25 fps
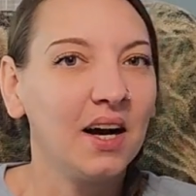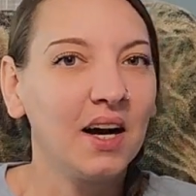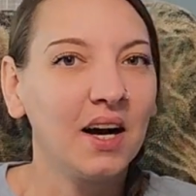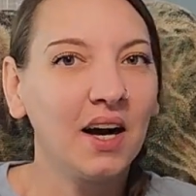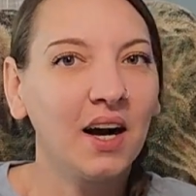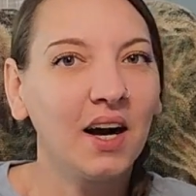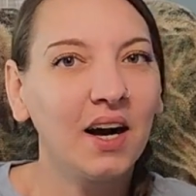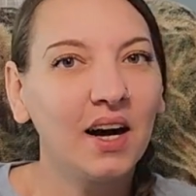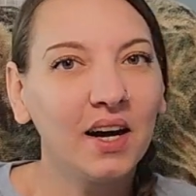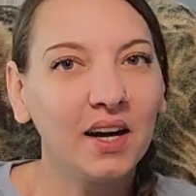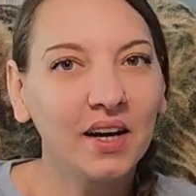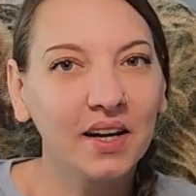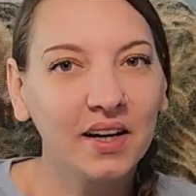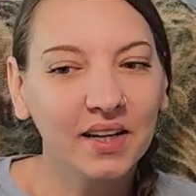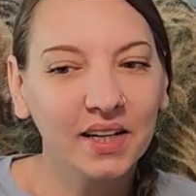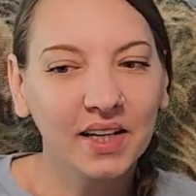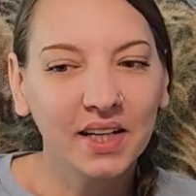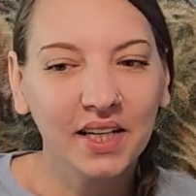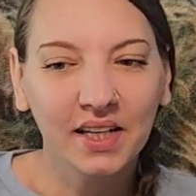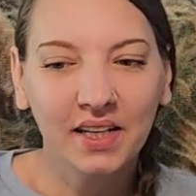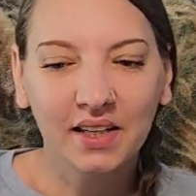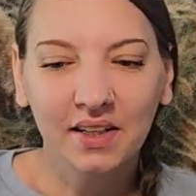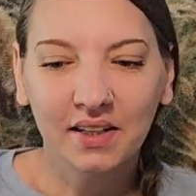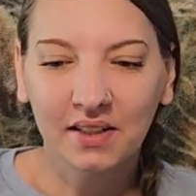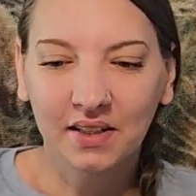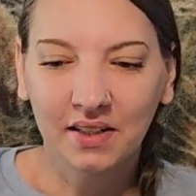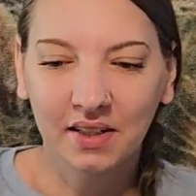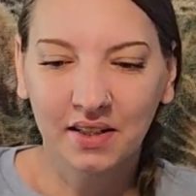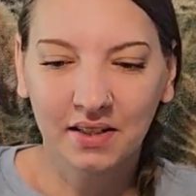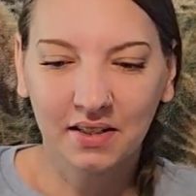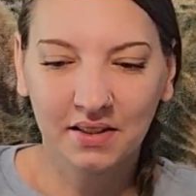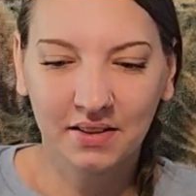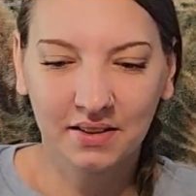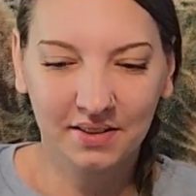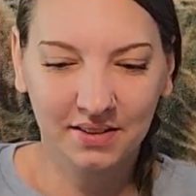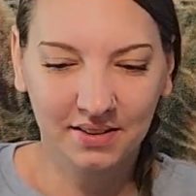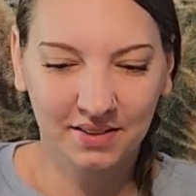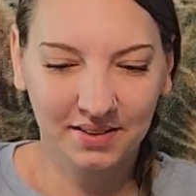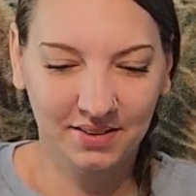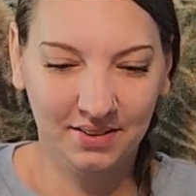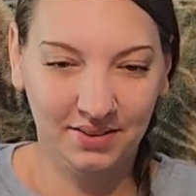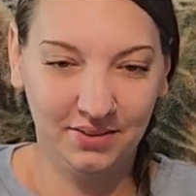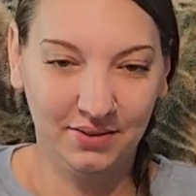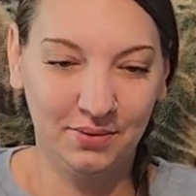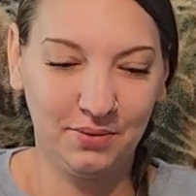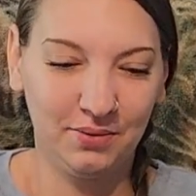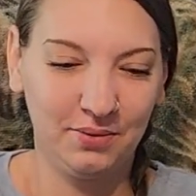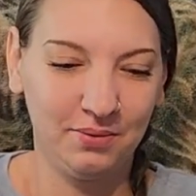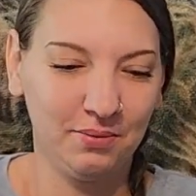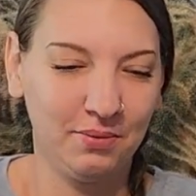Well,
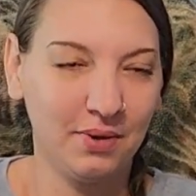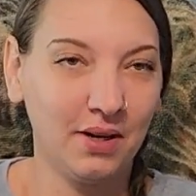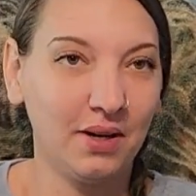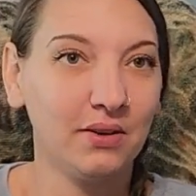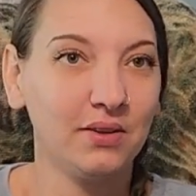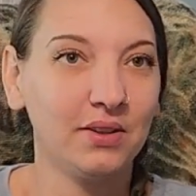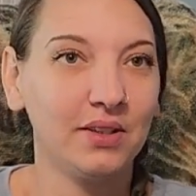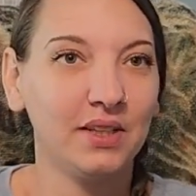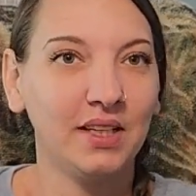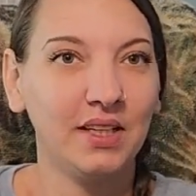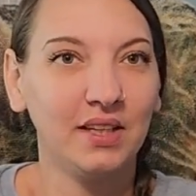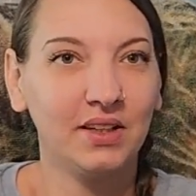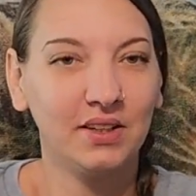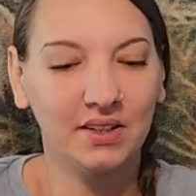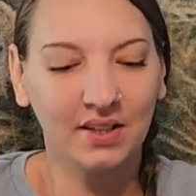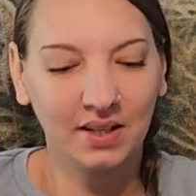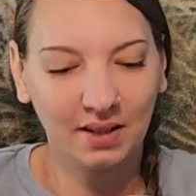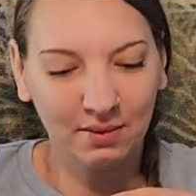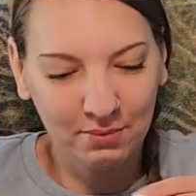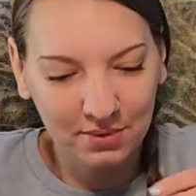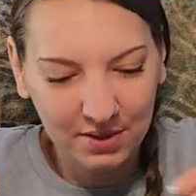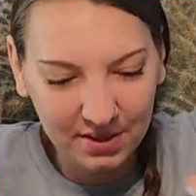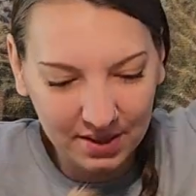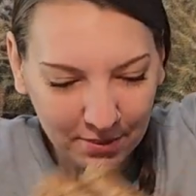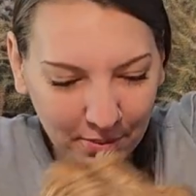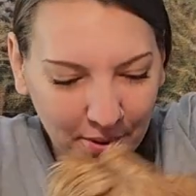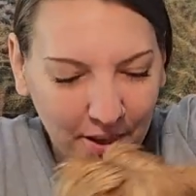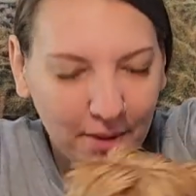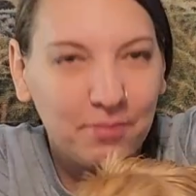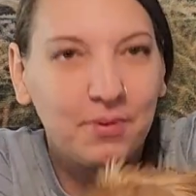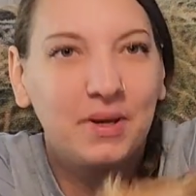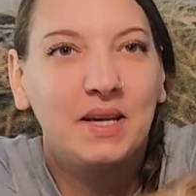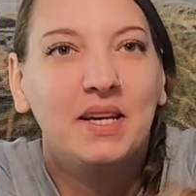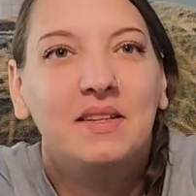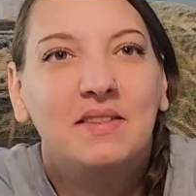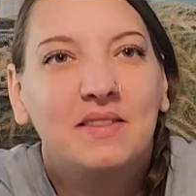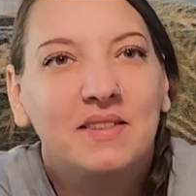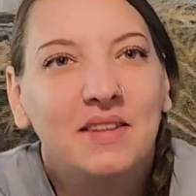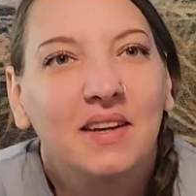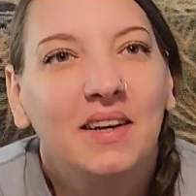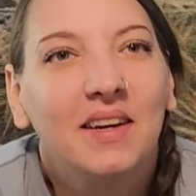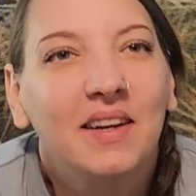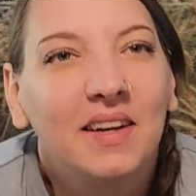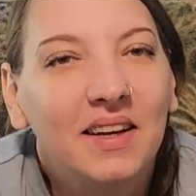here comes the puppies.